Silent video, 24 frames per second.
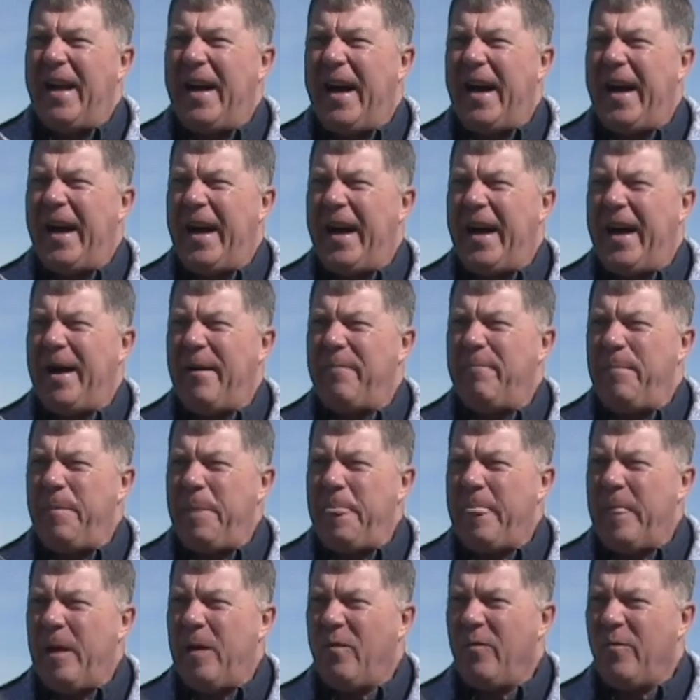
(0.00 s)
Um,
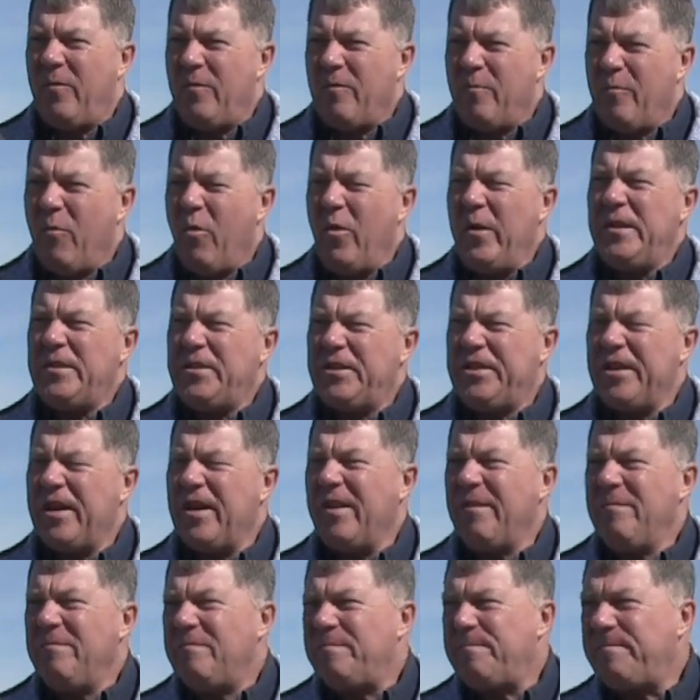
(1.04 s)

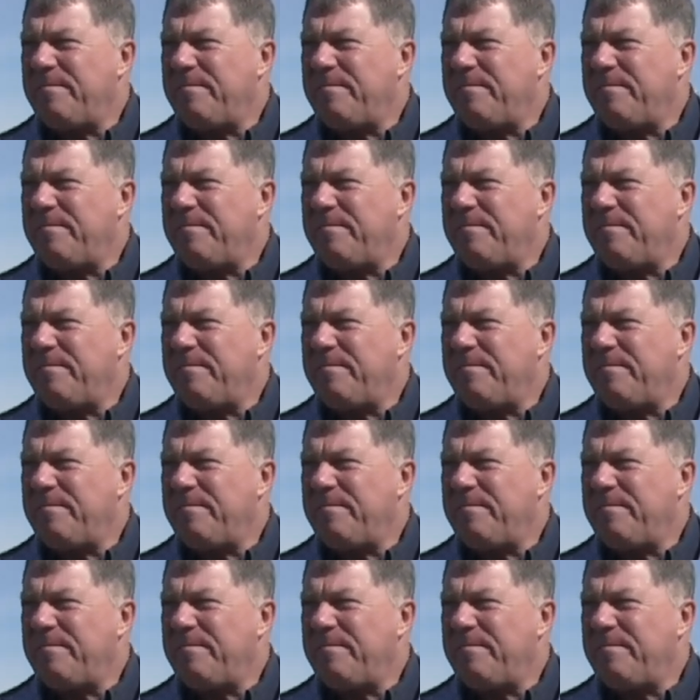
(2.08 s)
moisture.